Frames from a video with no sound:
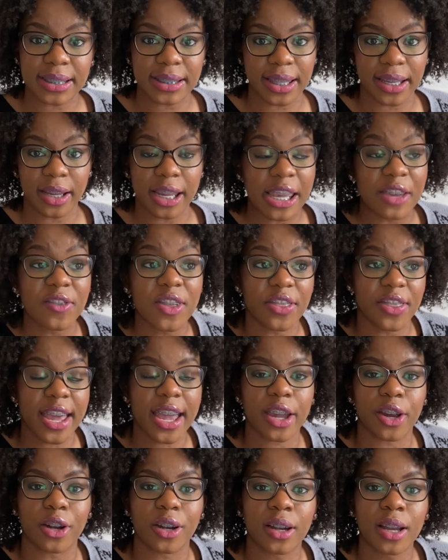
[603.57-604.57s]
there, even
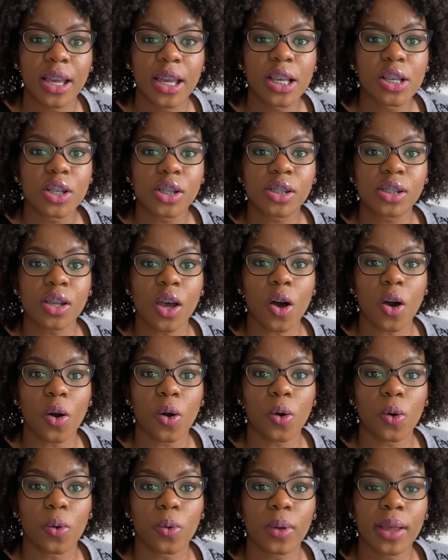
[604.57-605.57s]
there.
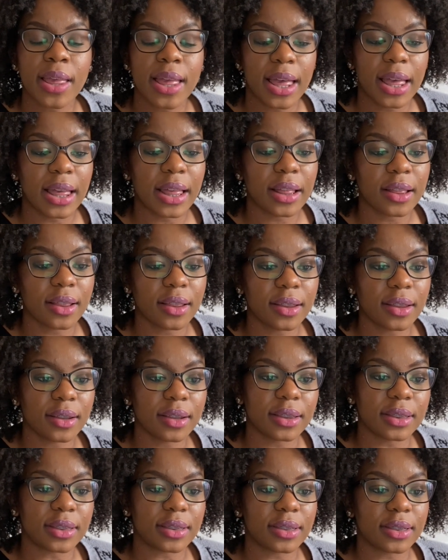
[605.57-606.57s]
So
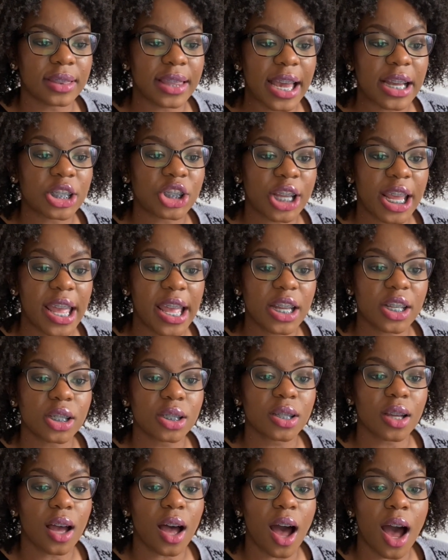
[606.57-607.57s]
that
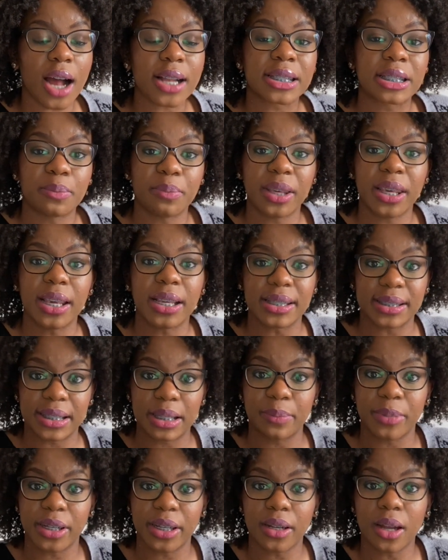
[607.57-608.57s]
change ought to be
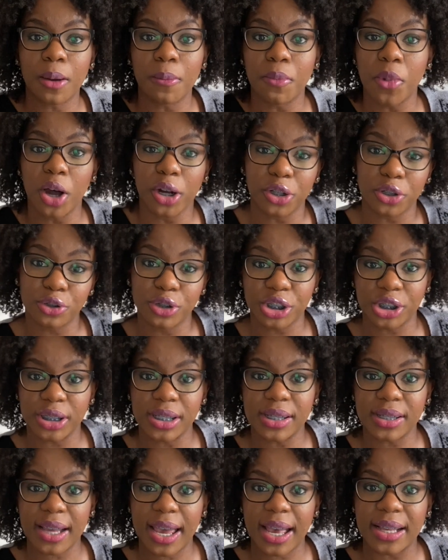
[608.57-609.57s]
exhibited among
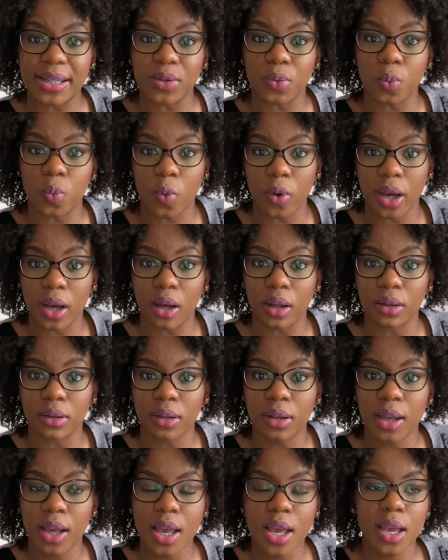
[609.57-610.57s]
Christians as
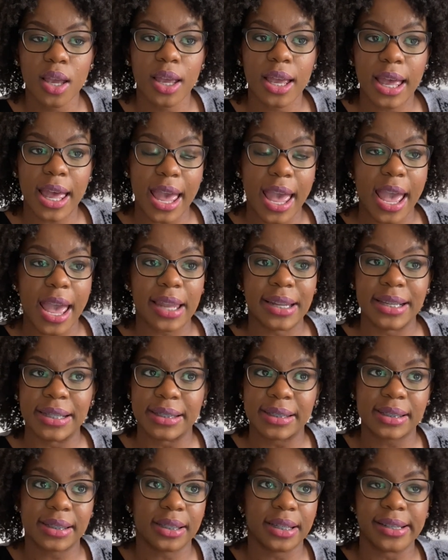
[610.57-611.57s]
well and
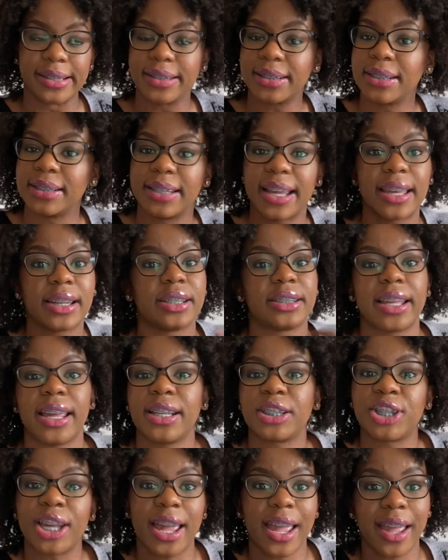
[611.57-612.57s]
it's it's a
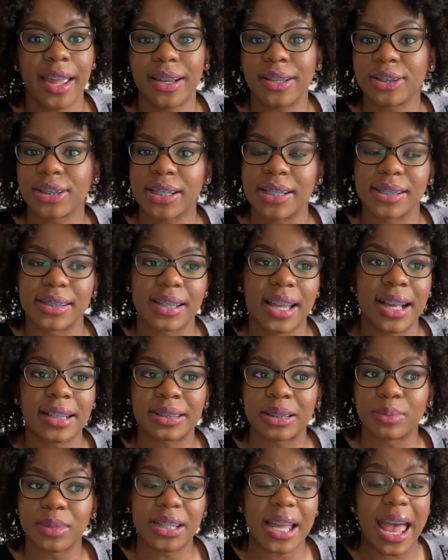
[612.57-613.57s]
day-to-day change it's not
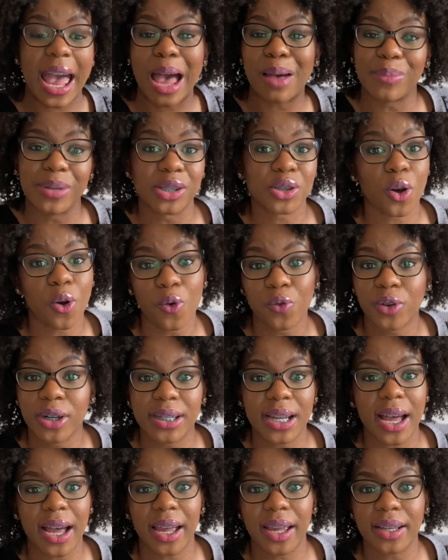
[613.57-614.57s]
something that happens
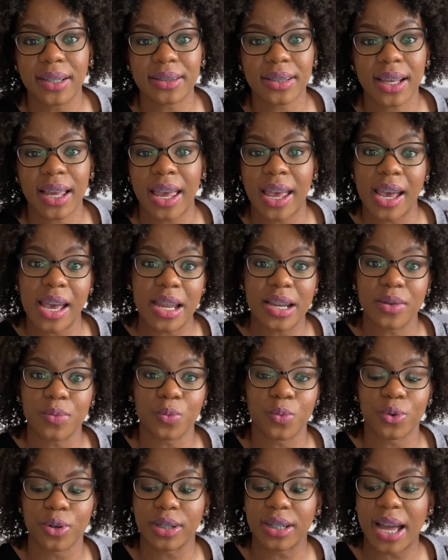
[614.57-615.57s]
overnight and
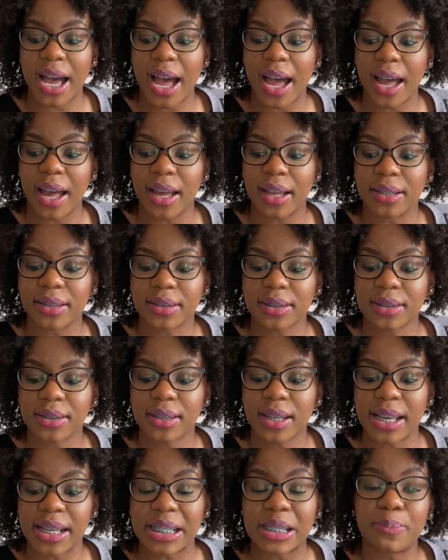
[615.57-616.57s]
we're not
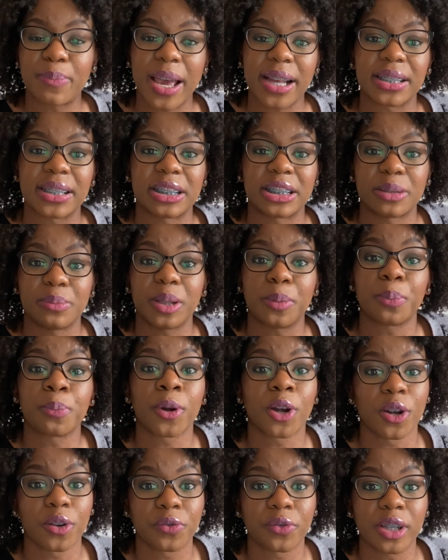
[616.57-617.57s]
expected to be
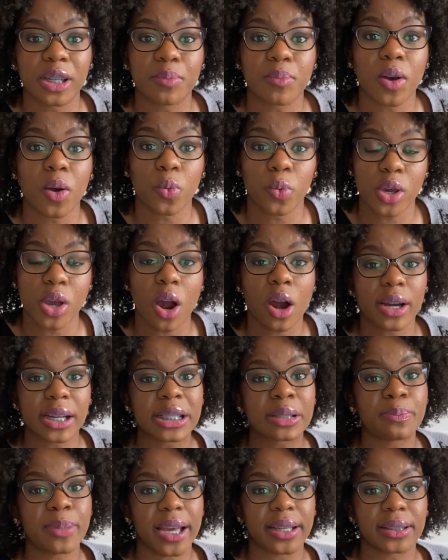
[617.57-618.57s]
perfect, but we are
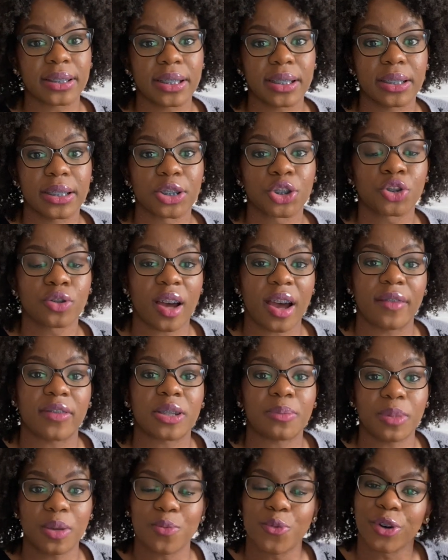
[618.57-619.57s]
expected to strive
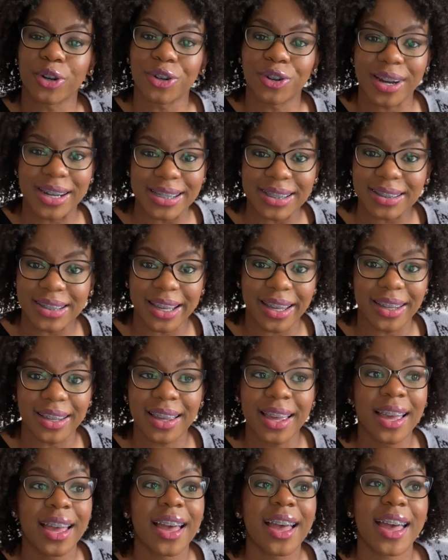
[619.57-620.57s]
to be more Christ
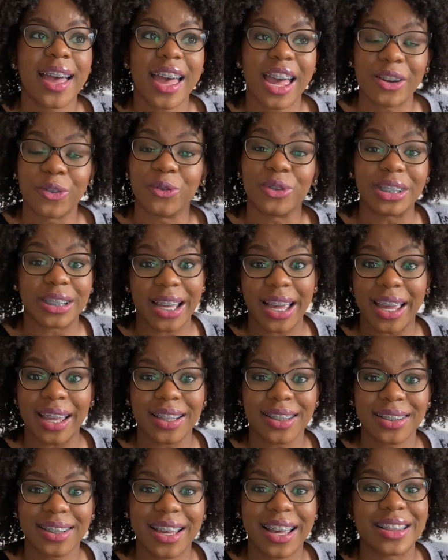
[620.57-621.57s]
like every
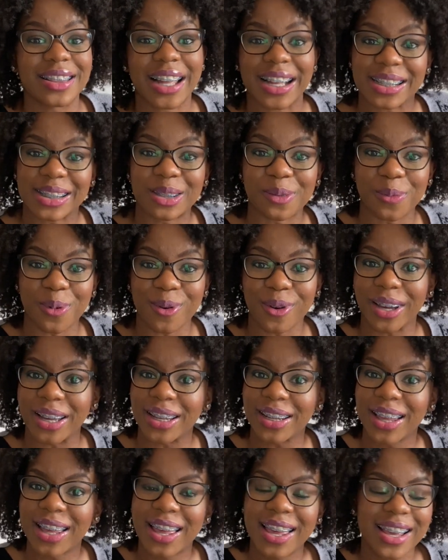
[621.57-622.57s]
day. And that's the
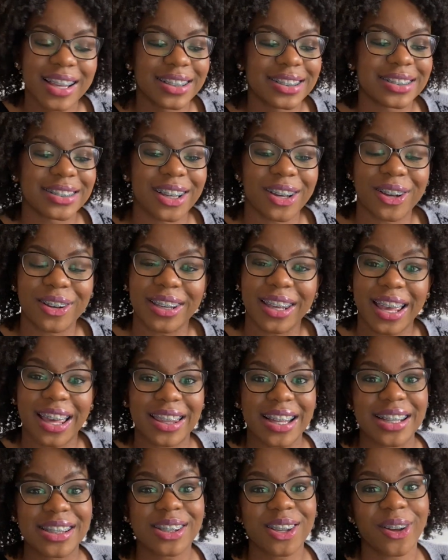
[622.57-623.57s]
point. So, yeah,
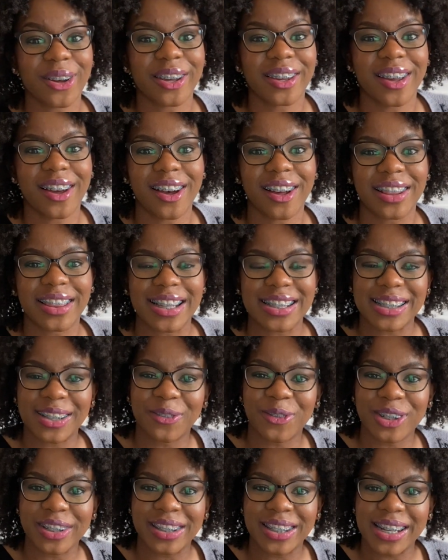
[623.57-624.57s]
that's all, y'all. That's
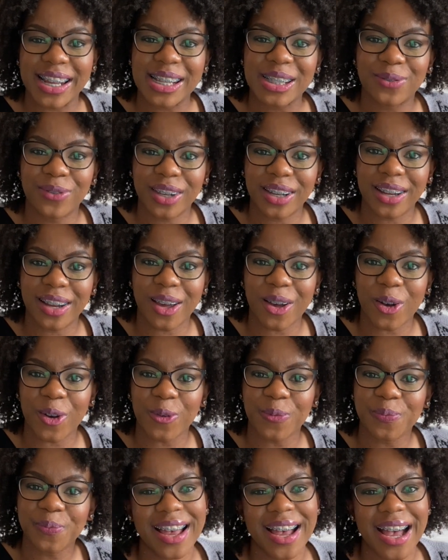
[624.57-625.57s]
it for today's
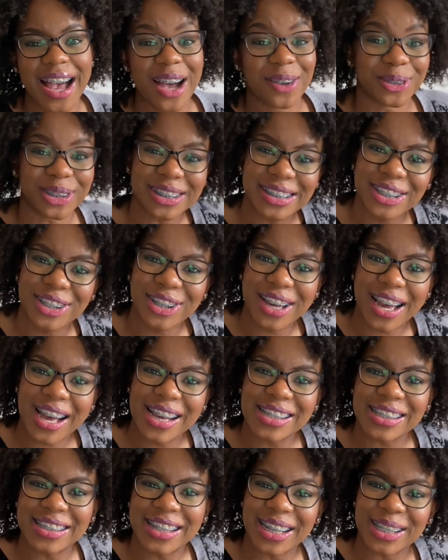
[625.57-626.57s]
video. I will see you
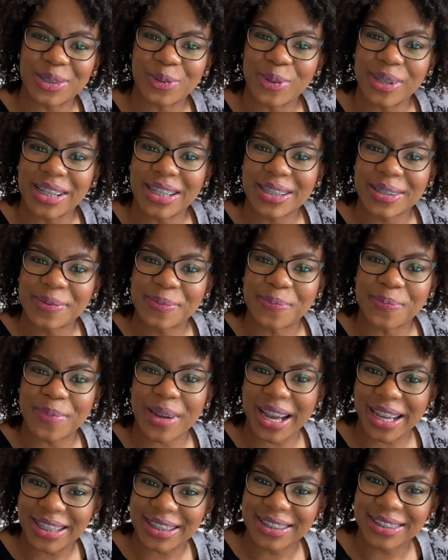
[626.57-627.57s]
guys next week. Bye.